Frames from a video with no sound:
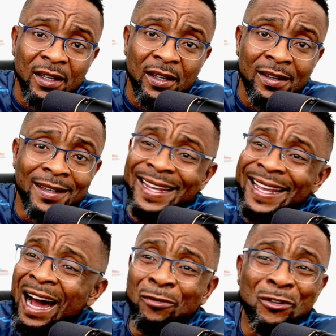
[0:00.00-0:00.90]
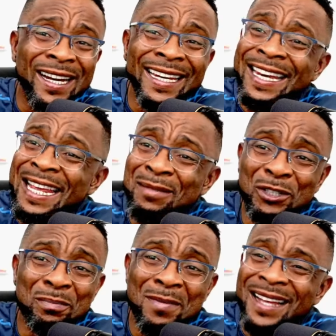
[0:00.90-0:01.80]
they have claimed
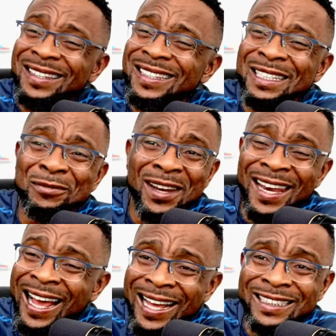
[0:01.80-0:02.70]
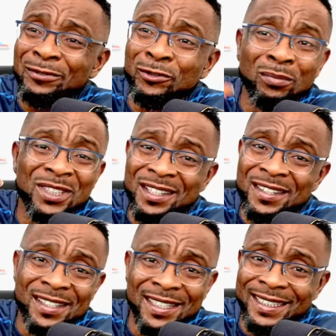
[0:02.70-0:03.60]
massive land from the
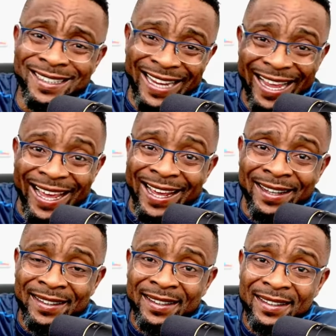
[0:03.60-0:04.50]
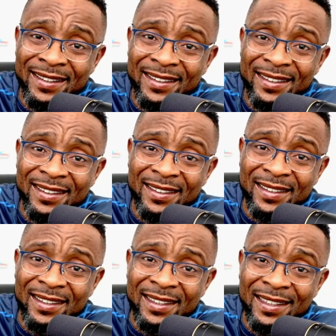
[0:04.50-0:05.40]
sea there.
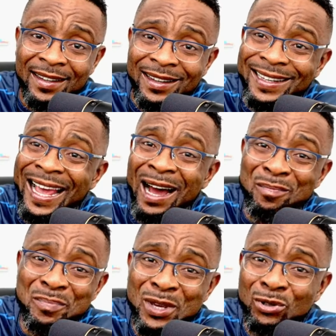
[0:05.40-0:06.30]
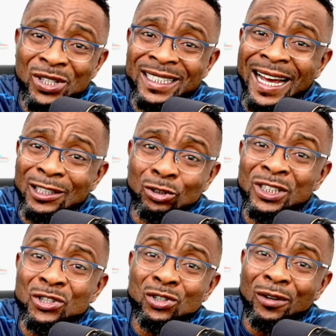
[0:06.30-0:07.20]
They are building and doing
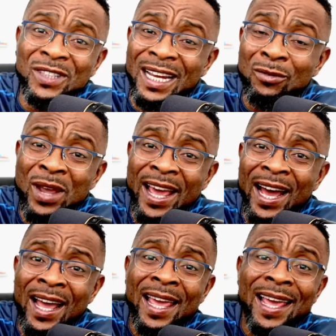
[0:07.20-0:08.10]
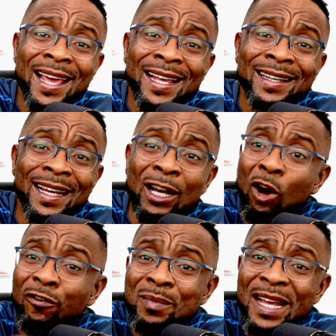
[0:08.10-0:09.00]
stuff there where the
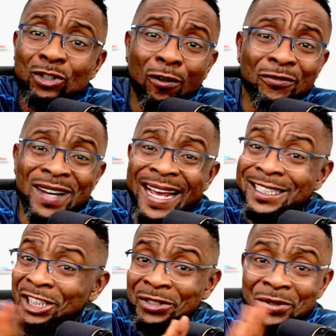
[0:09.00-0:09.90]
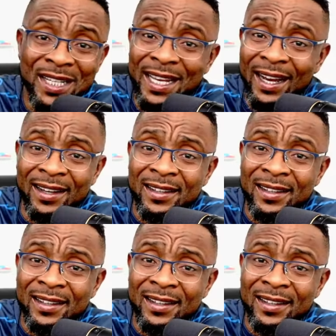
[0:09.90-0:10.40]
government of Nigeria,